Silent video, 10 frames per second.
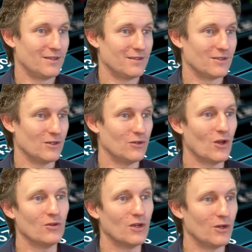So you
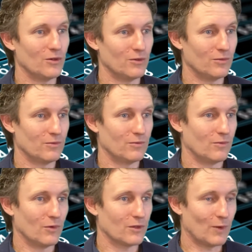don't know
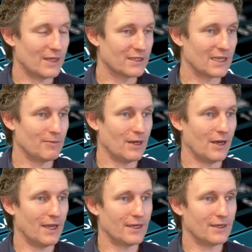what the weather's going to be
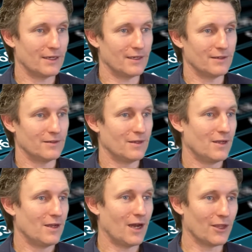like in
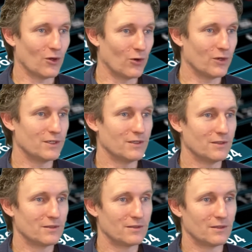other
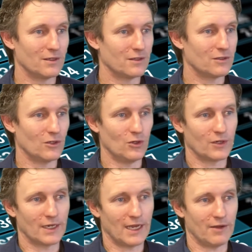origins. So you can
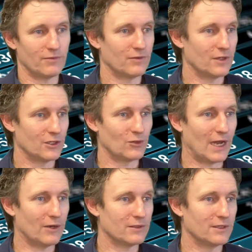have a
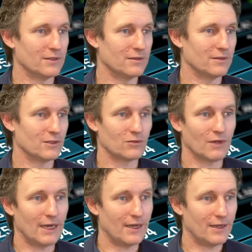drought in
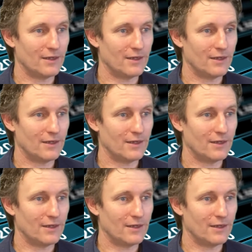Australia,